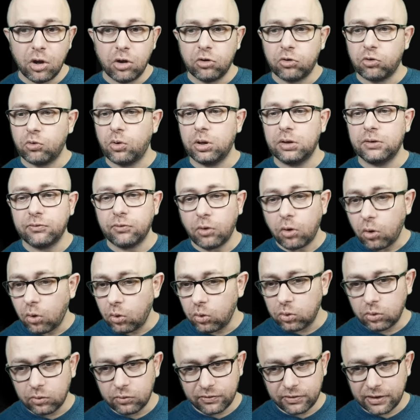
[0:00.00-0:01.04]
So if
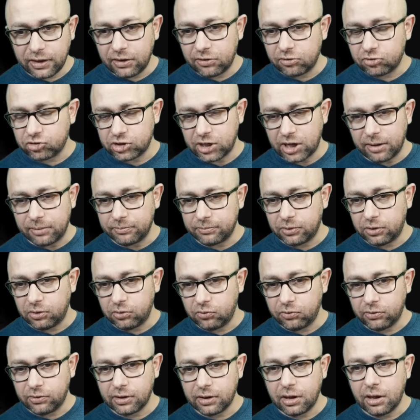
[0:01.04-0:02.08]
all of these
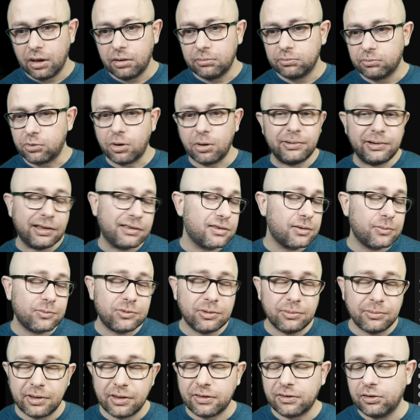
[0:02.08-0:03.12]
champions, probably except
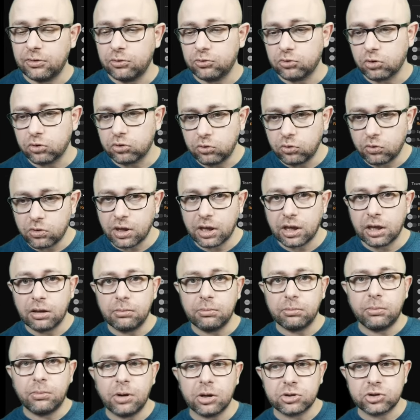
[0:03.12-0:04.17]
the Mesa, you're not using
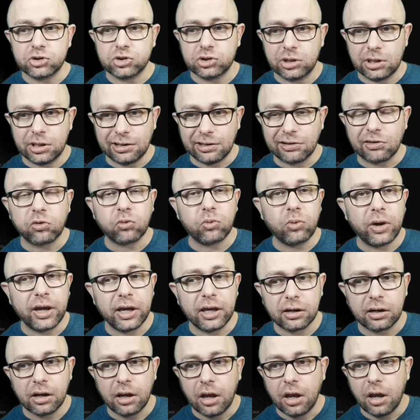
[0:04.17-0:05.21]
him much
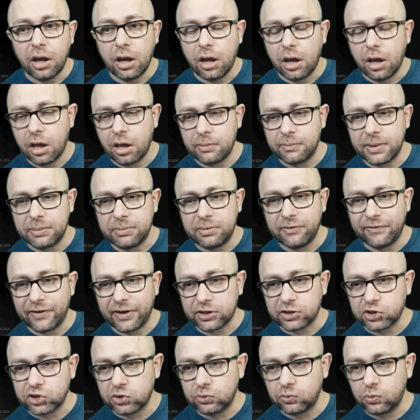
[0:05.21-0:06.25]
elsewhere, maybe
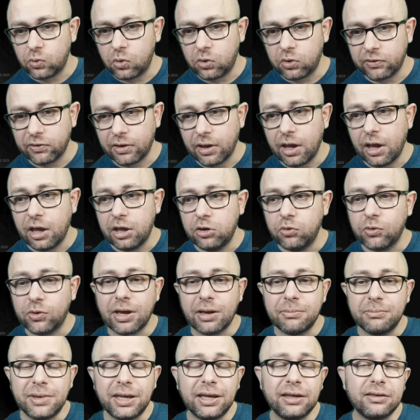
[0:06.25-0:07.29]
Faction Wars, you
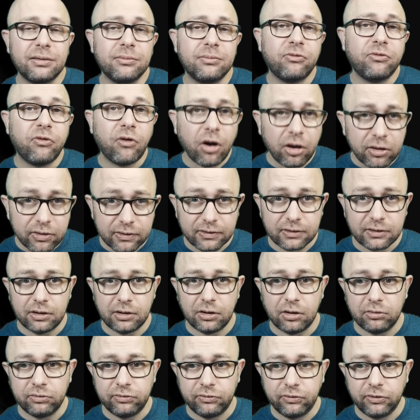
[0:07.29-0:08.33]
can make them fast
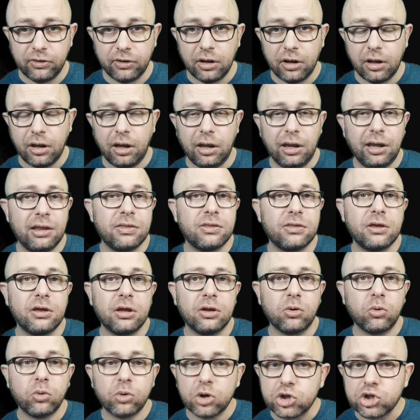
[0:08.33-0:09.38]
enough in
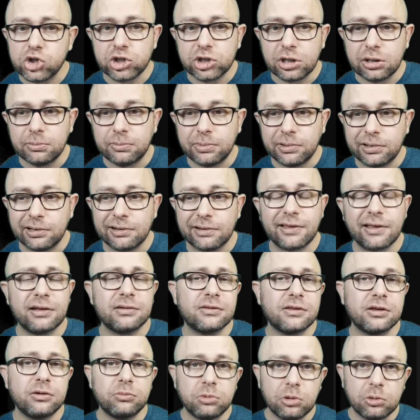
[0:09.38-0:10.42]
their original builds and
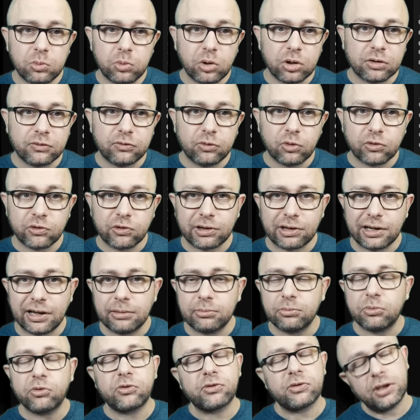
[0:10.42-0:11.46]
they will work for the
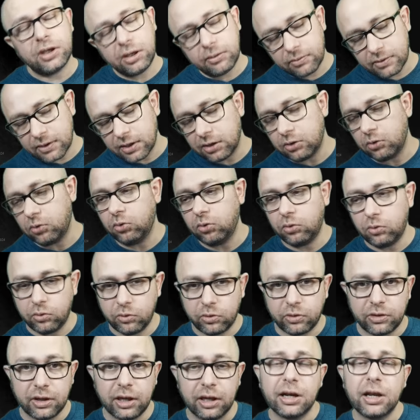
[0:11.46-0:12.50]
clan boss team, then all
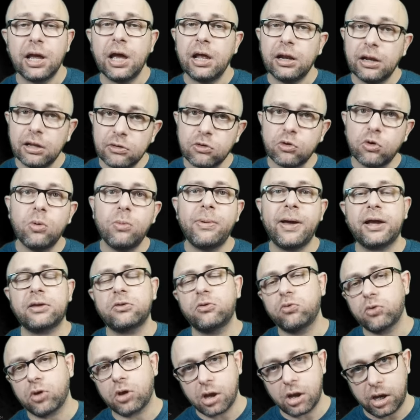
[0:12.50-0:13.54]
good there. Let's go back
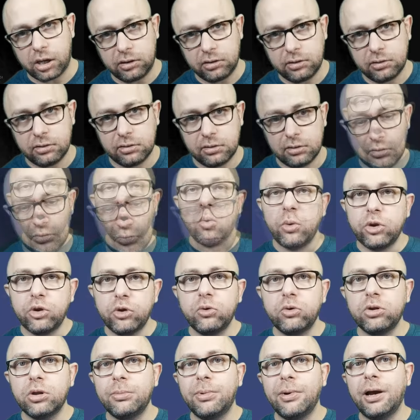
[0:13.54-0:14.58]
to the guide. We
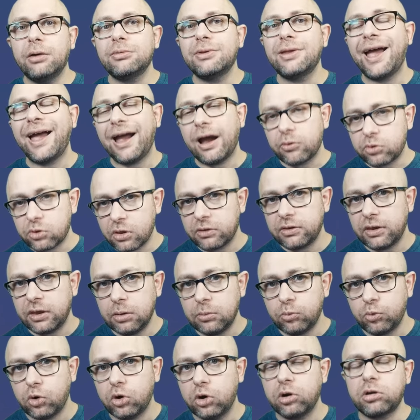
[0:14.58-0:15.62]
talked about how the
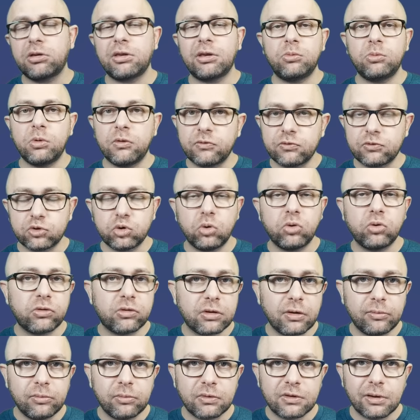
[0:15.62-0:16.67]
team works and we've shown
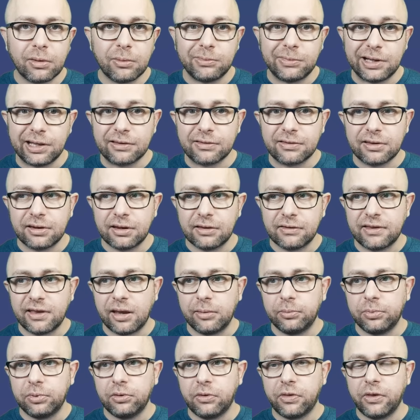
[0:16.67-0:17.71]
some links and
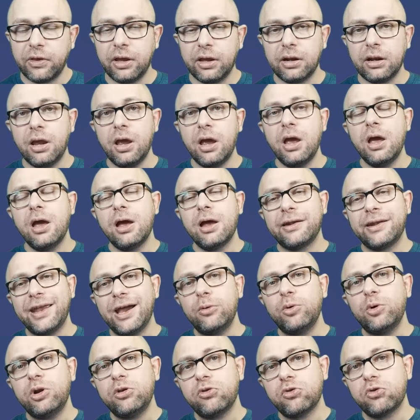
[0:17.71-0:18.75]
examples there.
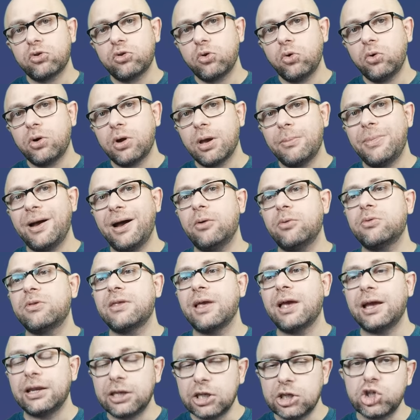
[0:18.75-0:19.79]
Now let's talk about
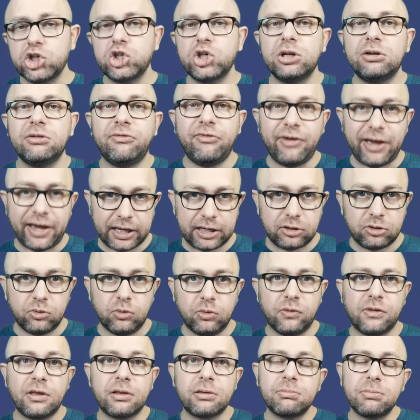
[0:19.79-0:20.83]
the initial factor
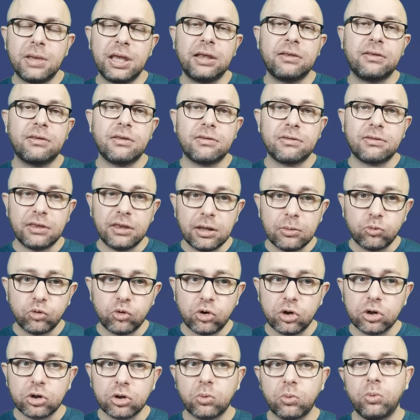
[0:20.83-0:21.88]
that makes this team
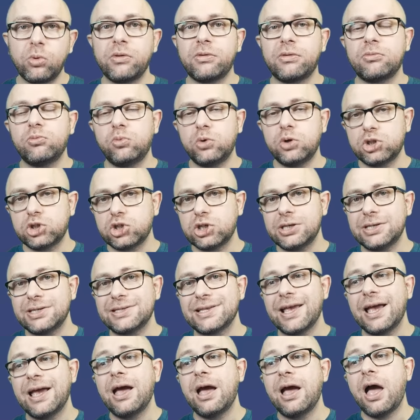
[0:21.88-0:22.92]
work, which is
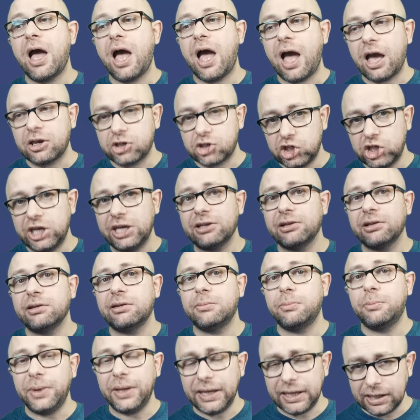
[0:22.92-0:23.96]
a
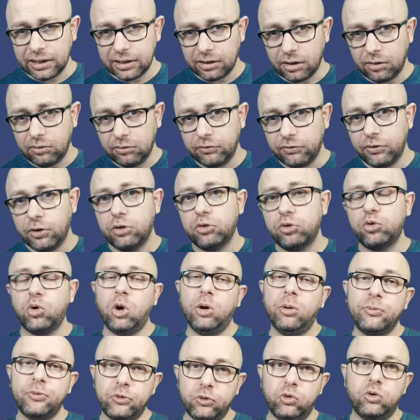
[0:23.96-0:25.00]
shield big enough to
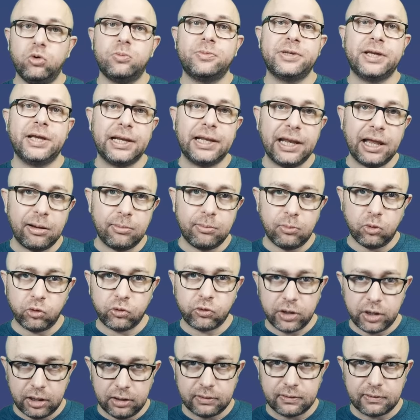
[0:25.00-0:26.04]
absorb the clan boss
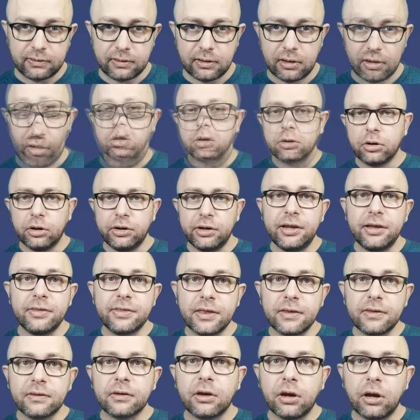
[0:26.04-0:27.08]
hits. Running
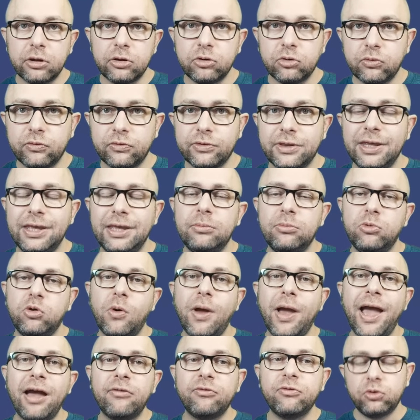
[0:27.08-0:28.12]
this kind of team, you
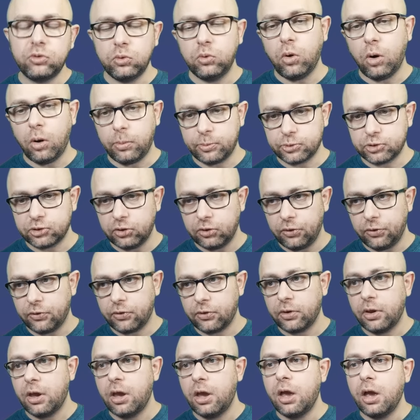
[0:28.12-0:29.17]
have two options.